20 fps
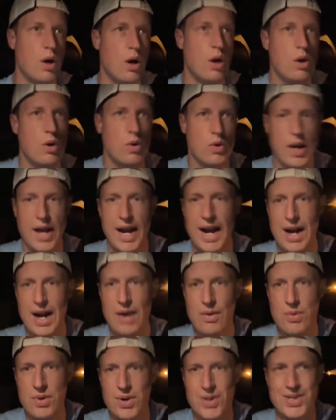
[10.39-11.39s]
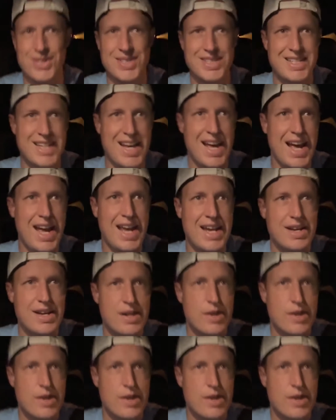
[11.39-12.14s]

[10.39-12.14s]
own our day.